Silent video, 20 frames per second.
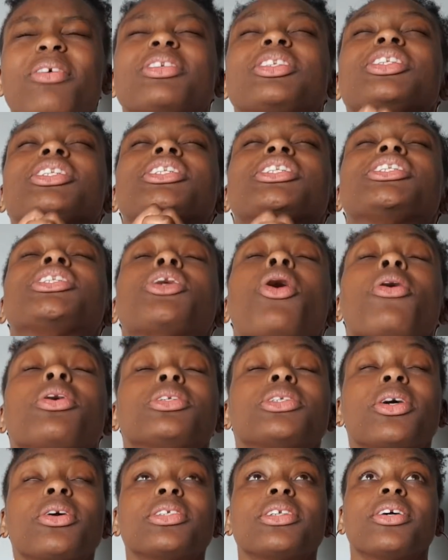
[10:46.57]
I was just so
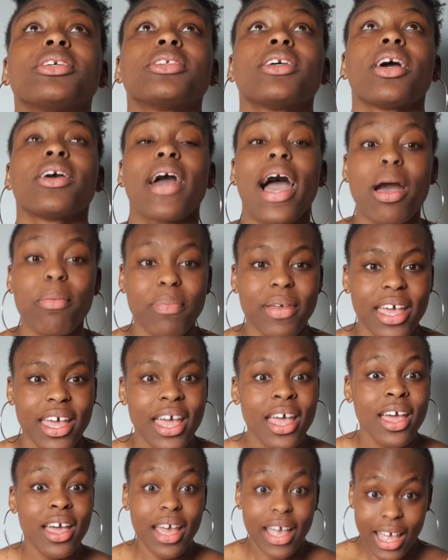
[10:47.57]
happy.
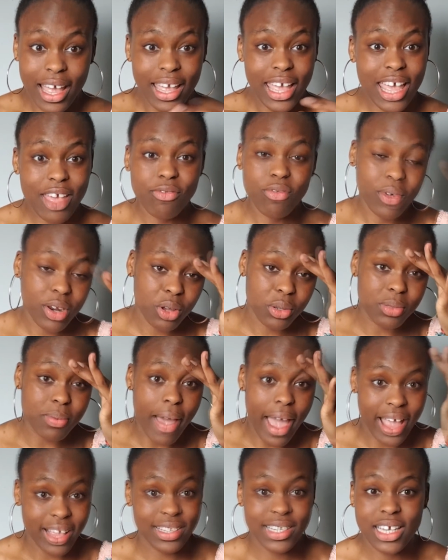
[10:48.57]
Even when it was
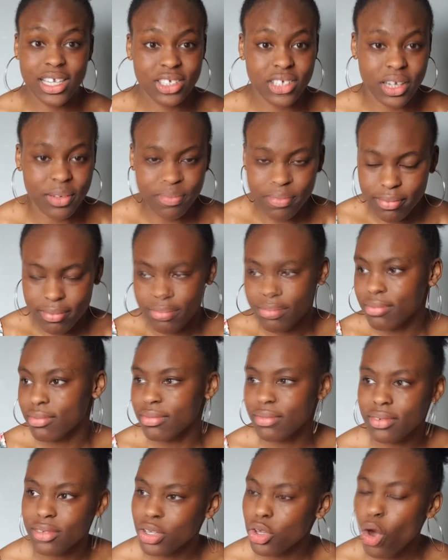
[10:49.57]
my head teacher,
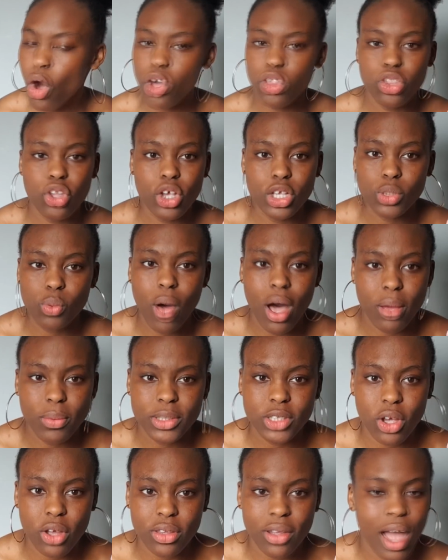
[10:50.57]
God knows what I
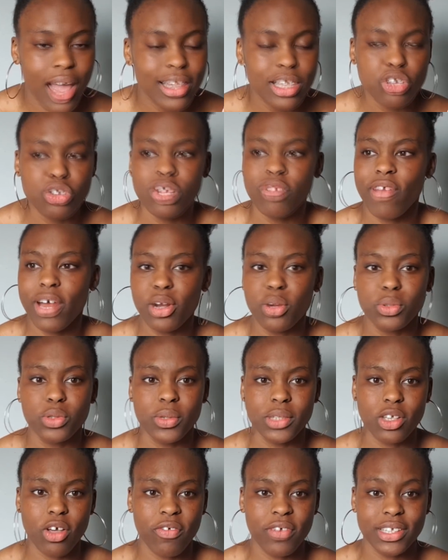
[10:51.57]
was on. I literally ran up
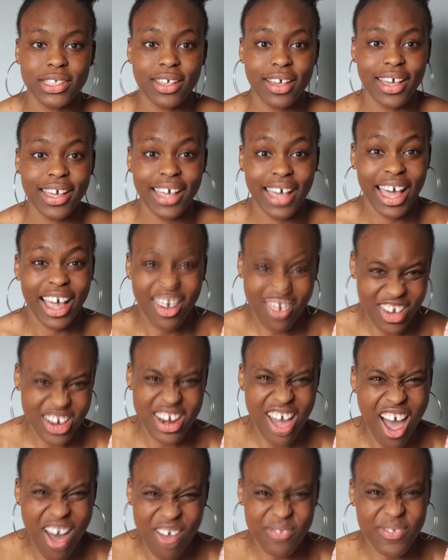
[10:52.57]
to his office like, I got
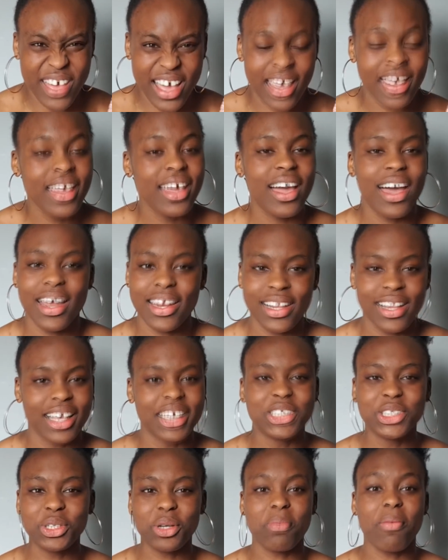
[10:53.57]
an offer! And he
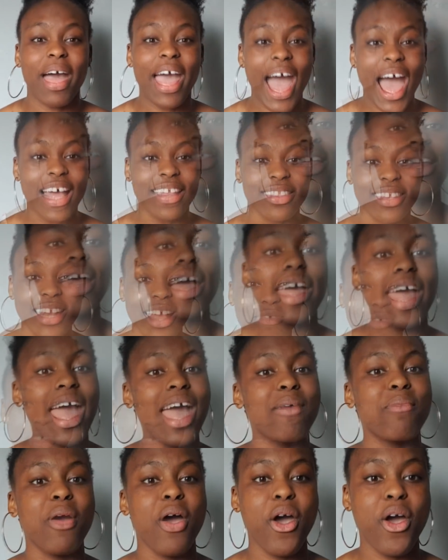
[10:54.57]
like shook my hand. So then I
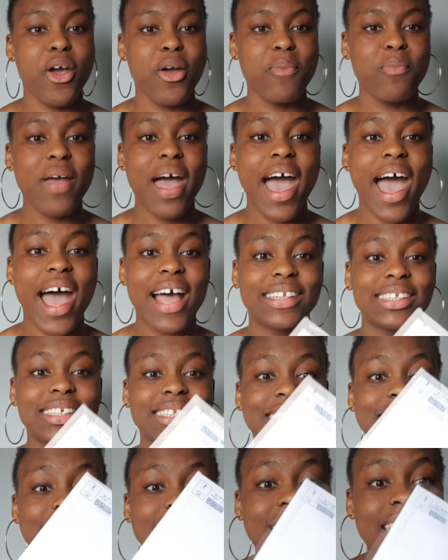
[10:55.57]
came home,
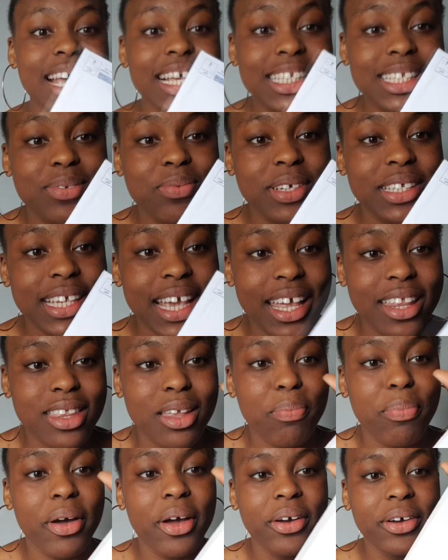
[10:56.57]
and this was in
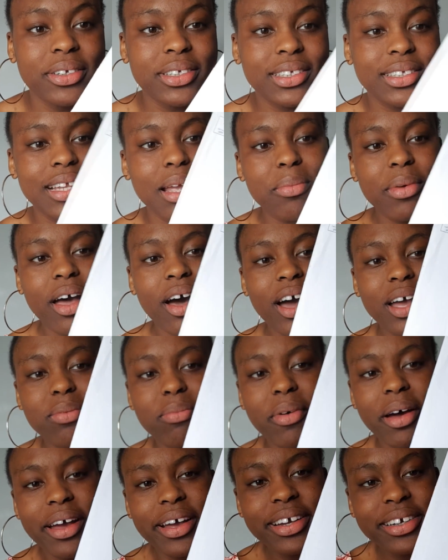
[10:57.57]
the post. Let me hide
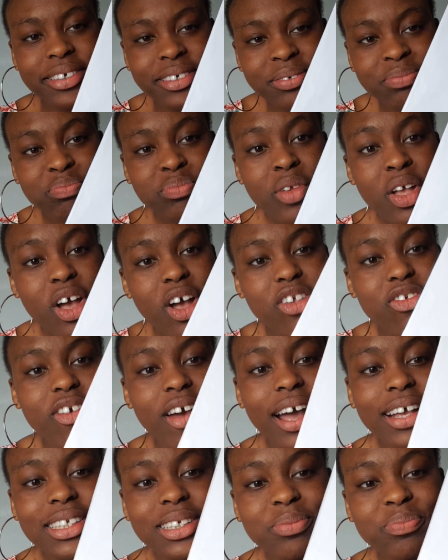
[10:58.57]
my
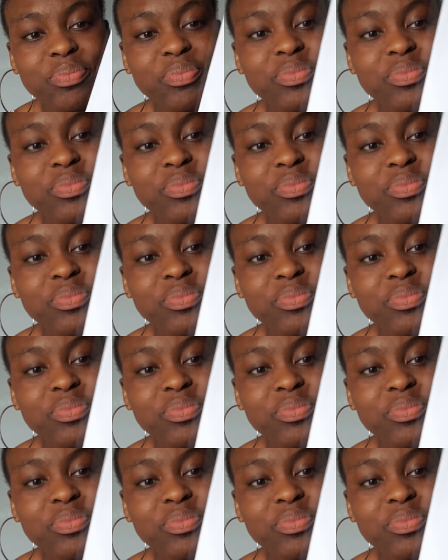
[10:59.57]
address.